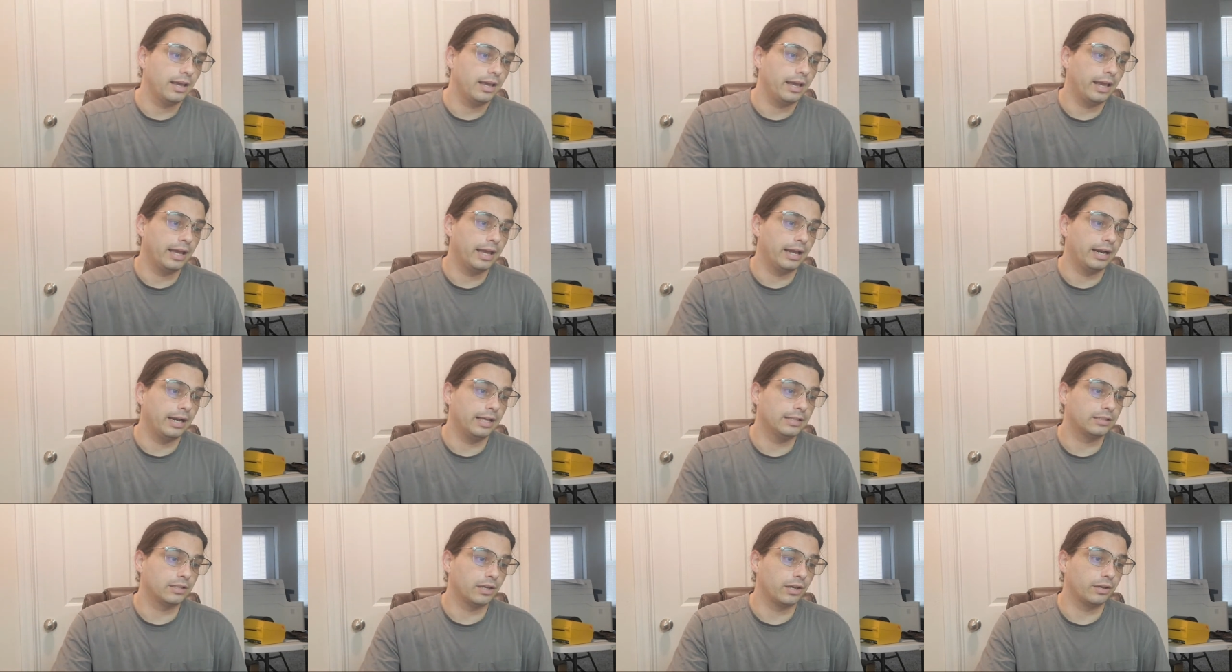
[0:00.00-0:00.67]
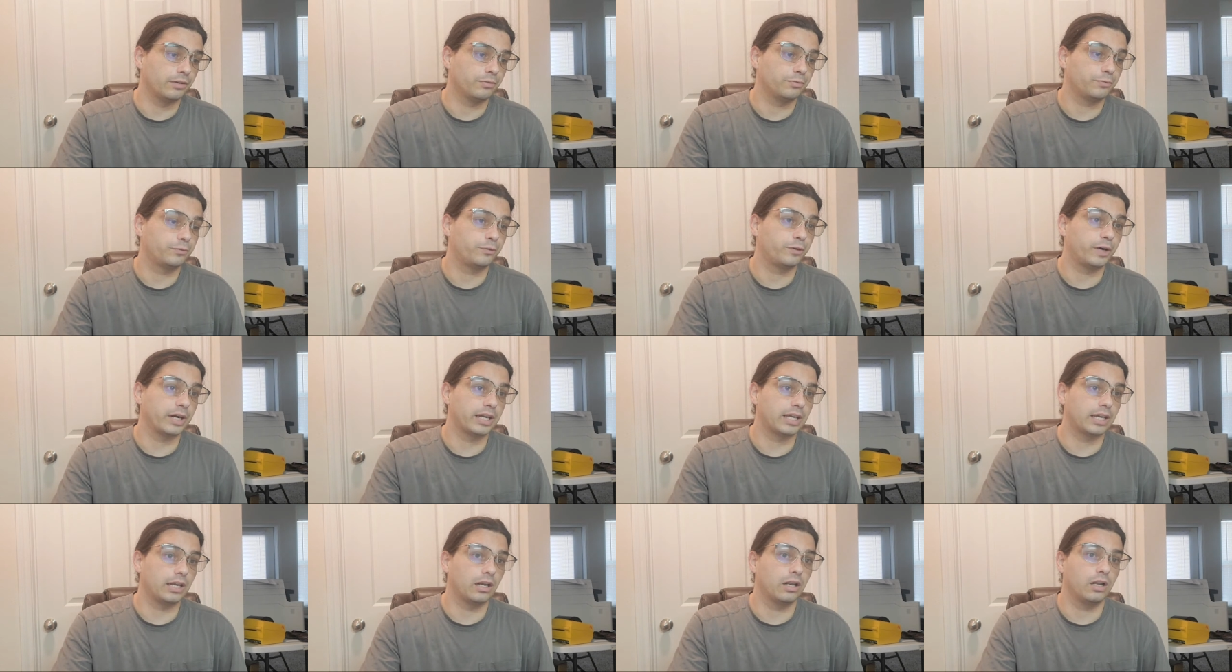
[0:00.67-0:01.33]
And it's a
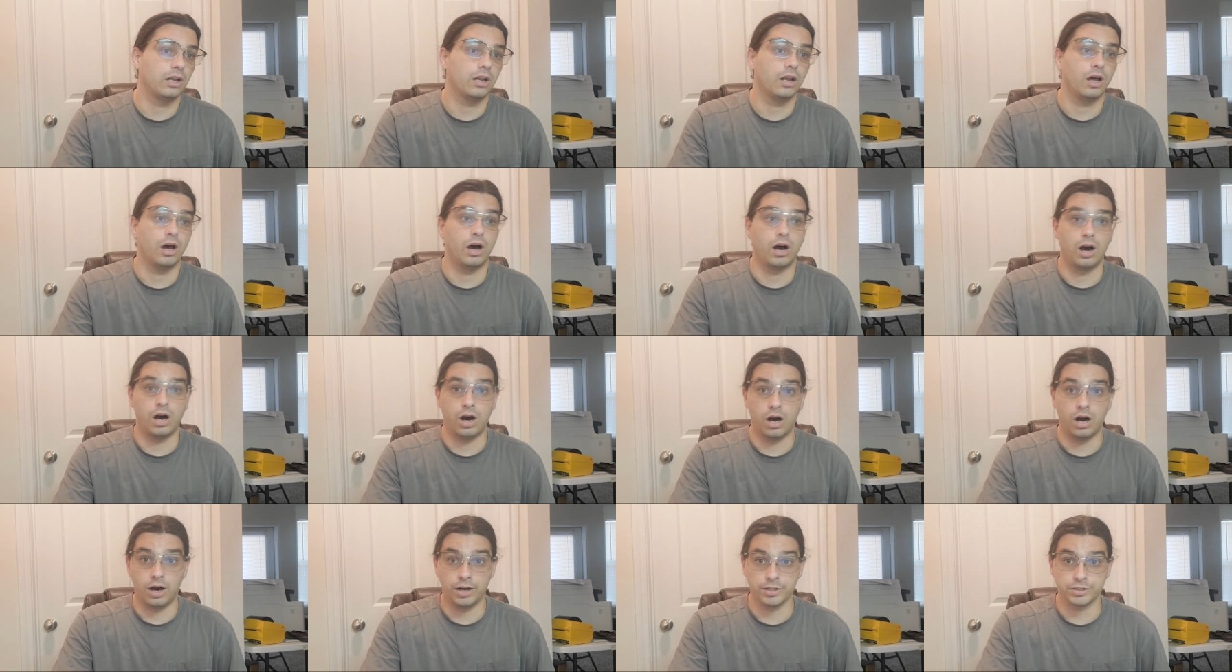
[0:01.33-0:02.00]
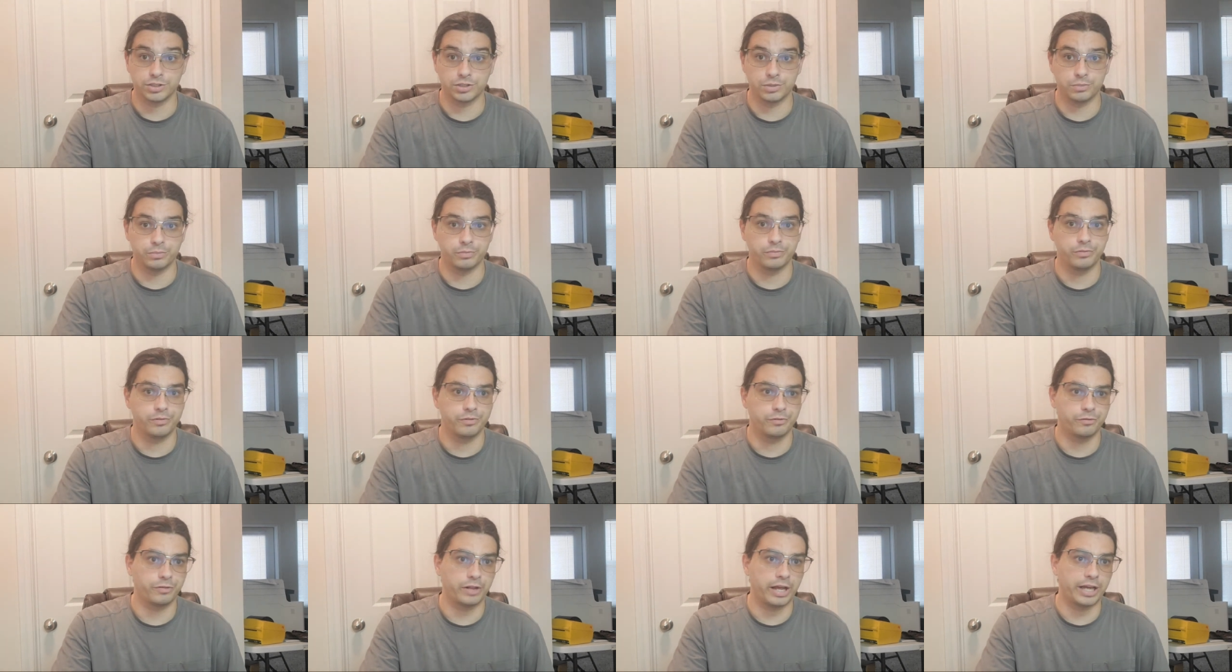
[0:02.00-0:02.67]
freaking awesome
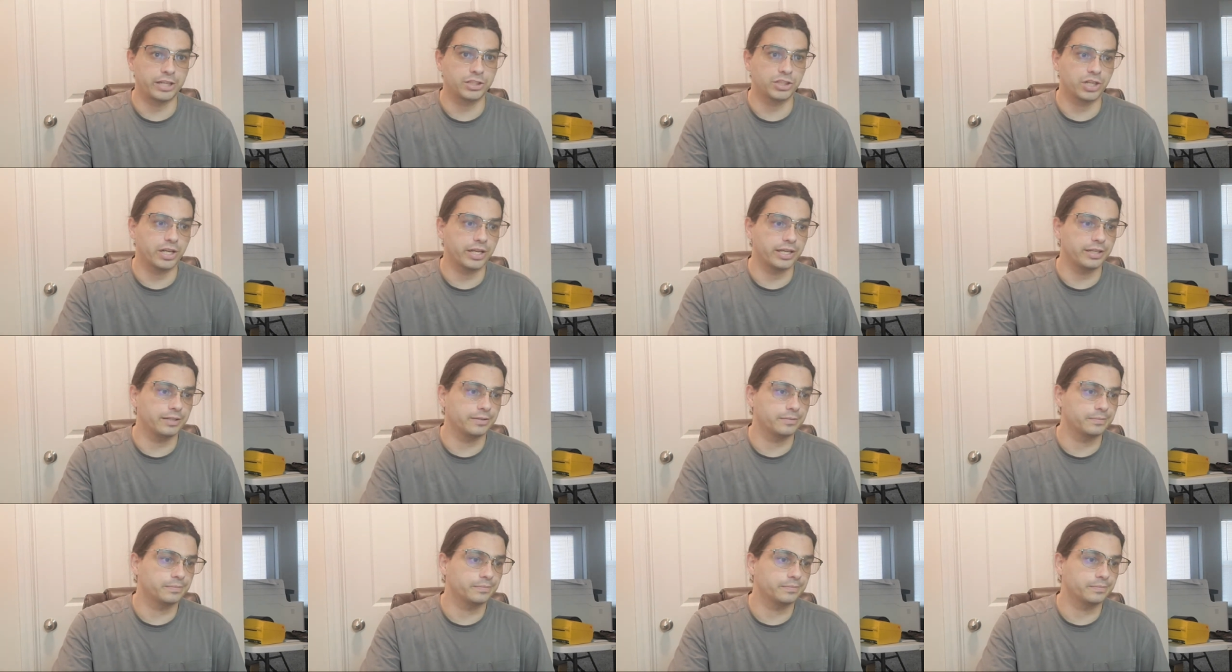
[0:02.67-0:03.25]
flashlight.